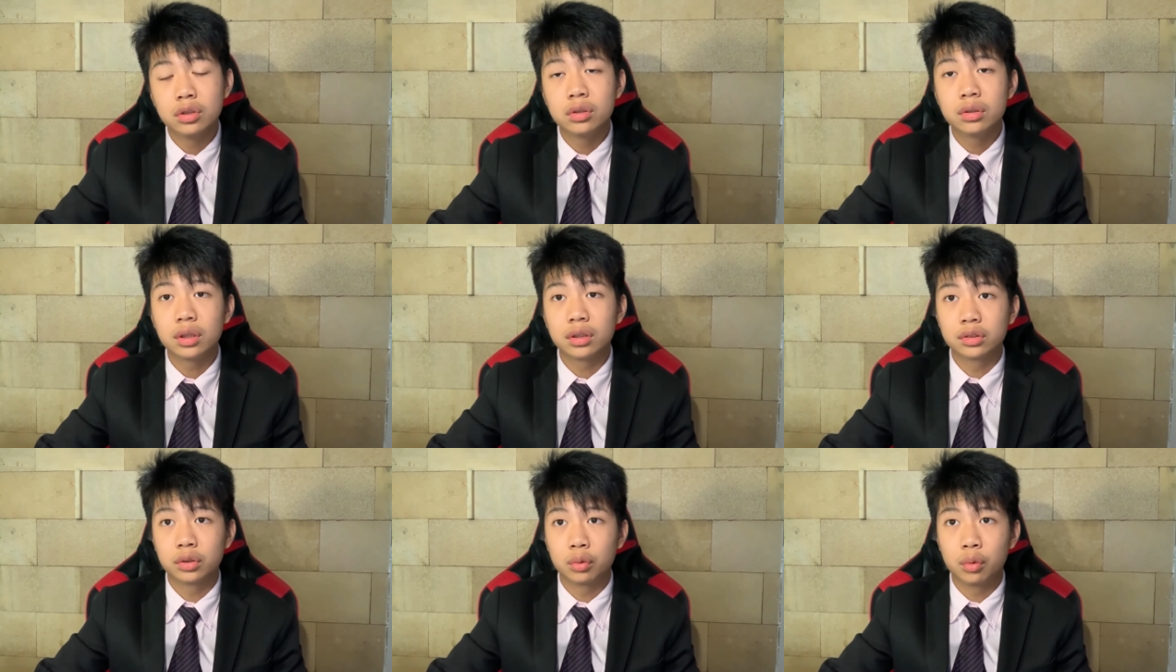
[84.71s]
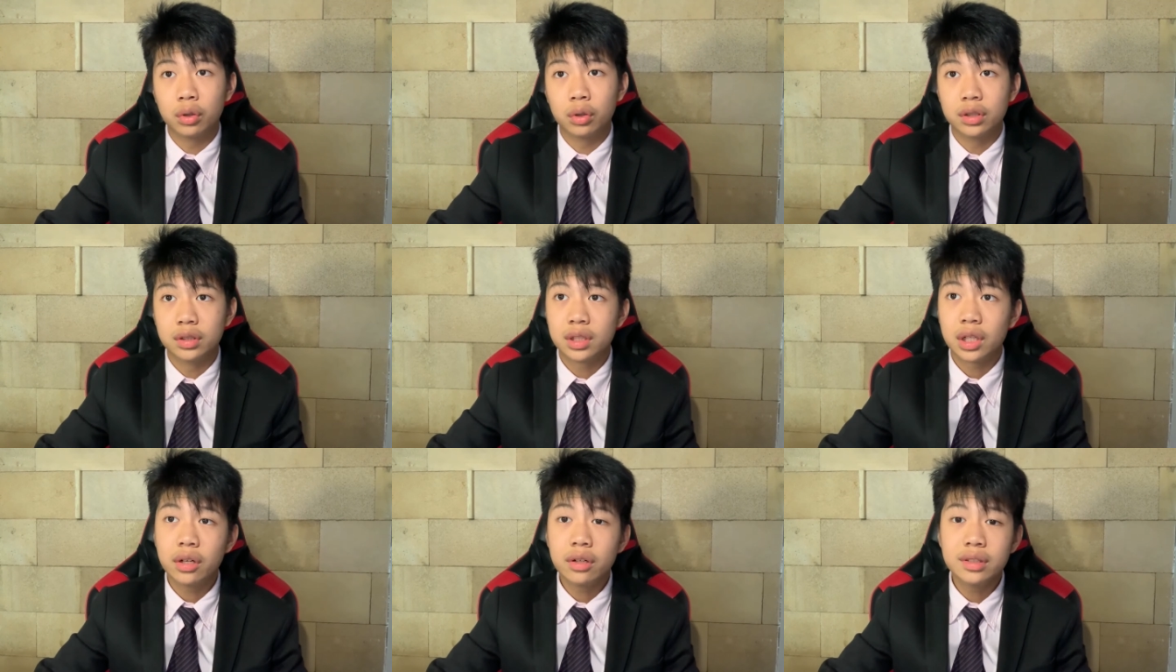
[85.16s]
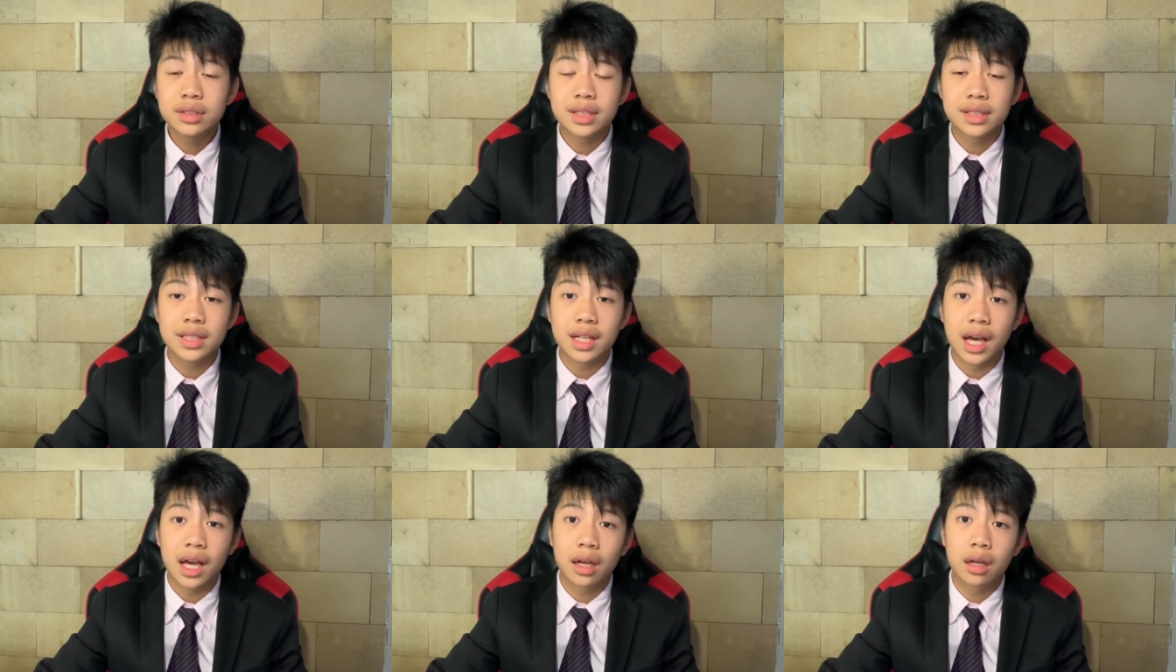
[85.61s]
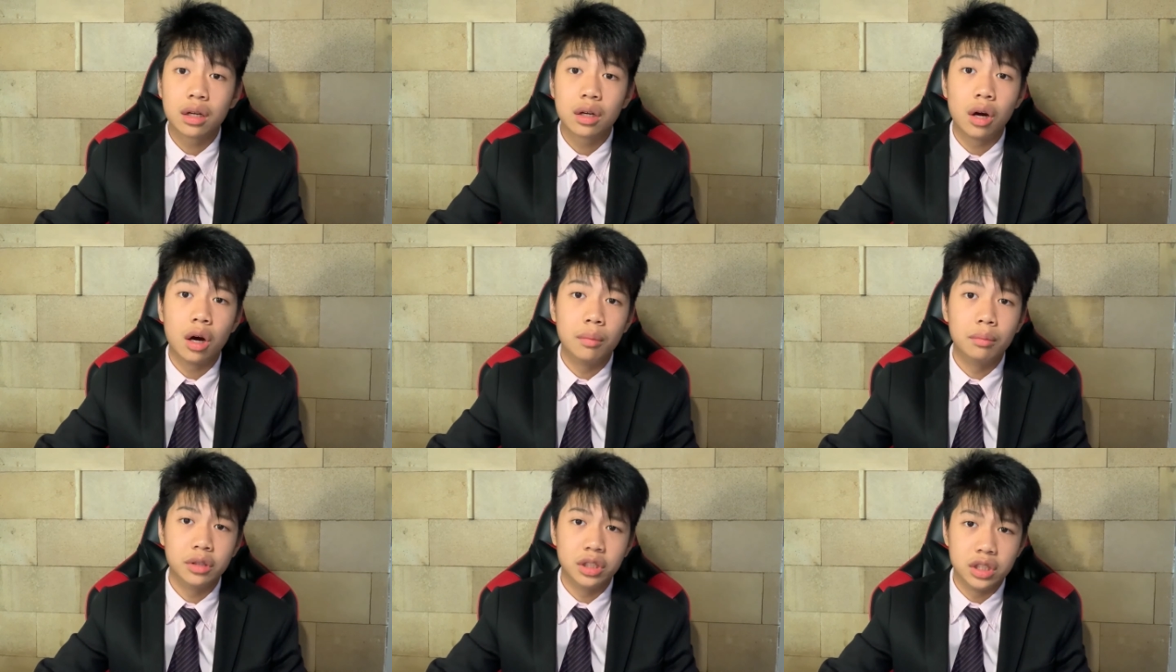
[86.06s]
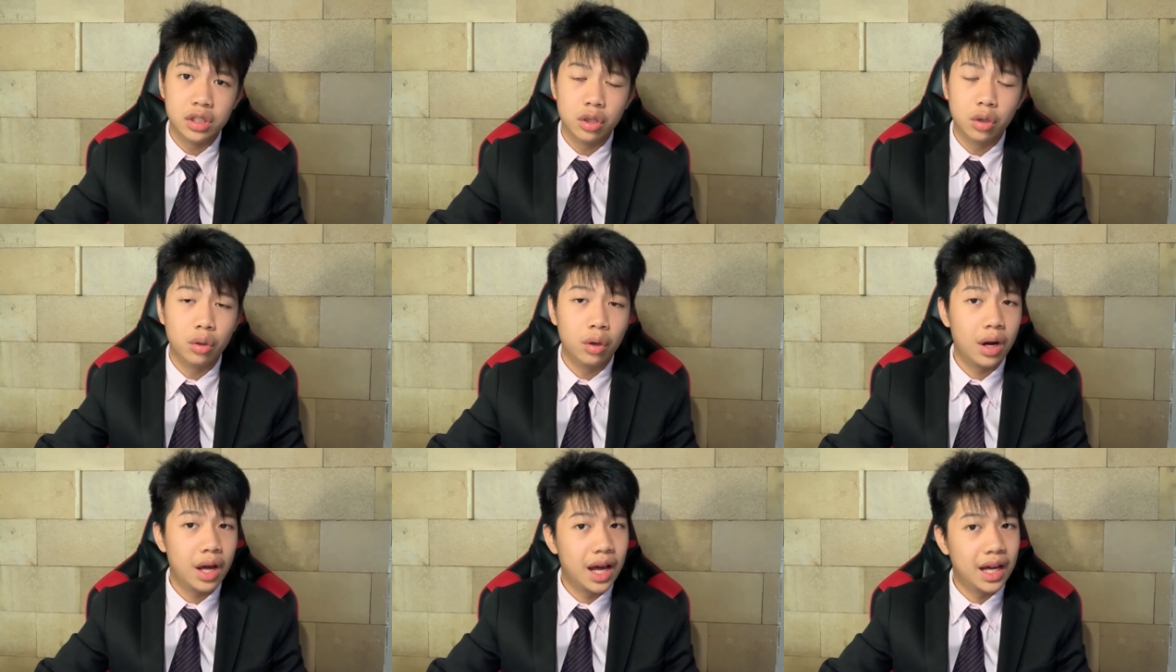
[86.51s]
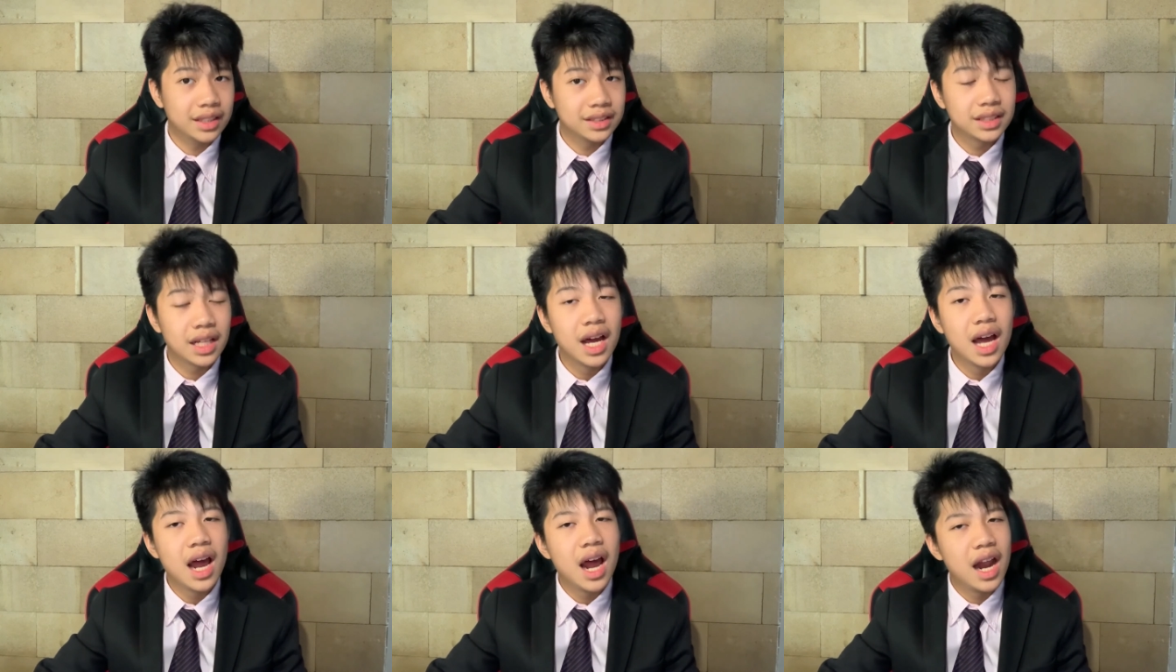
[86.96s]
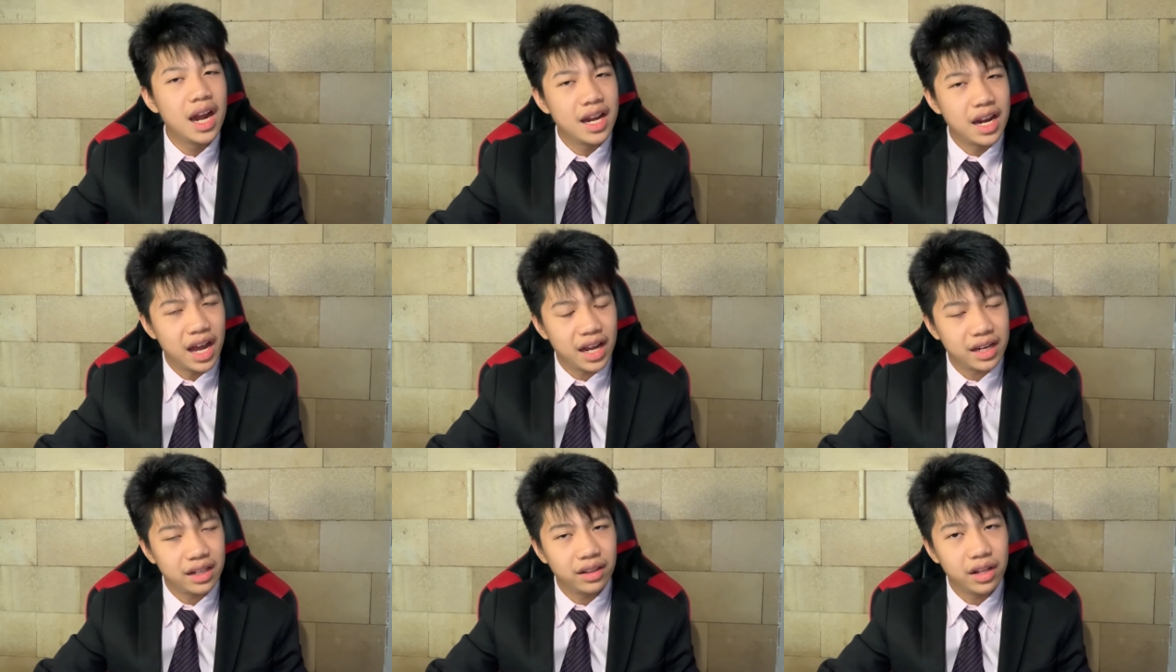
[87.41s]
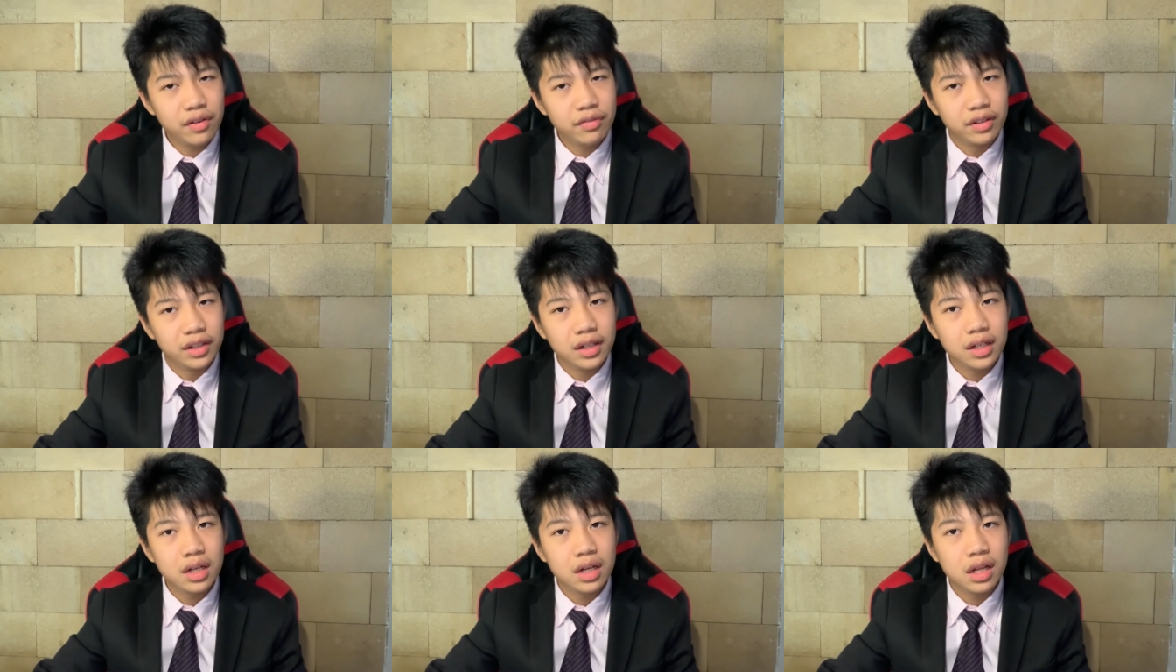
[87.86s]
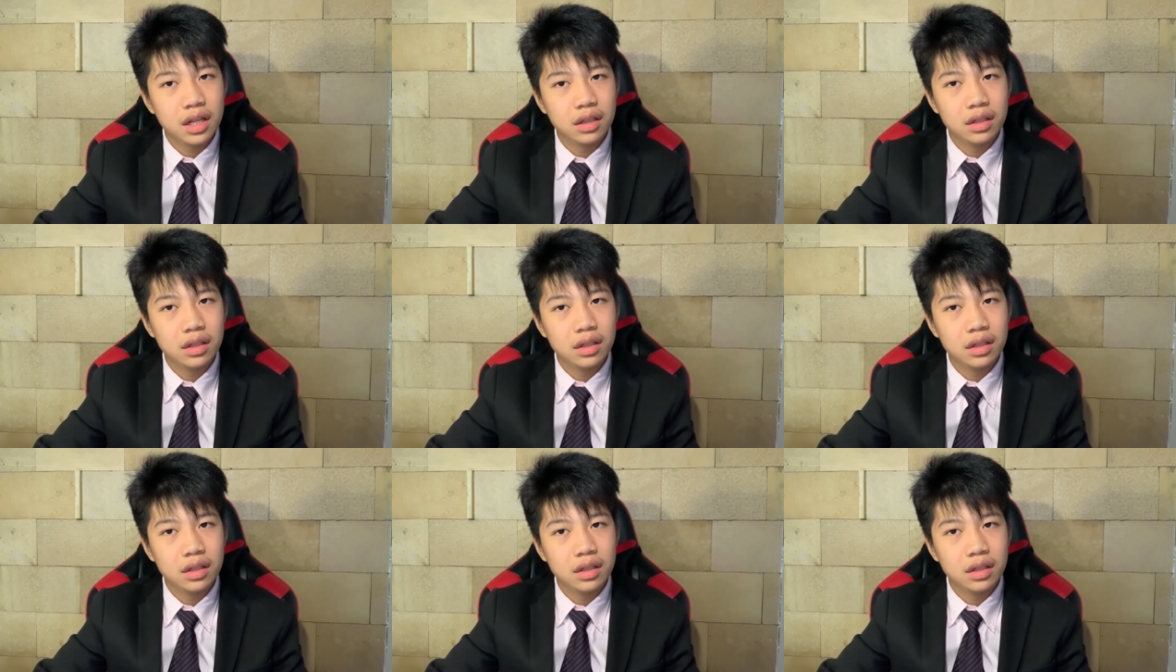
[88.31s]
2001 terrorist attack, commonly known as 9 11,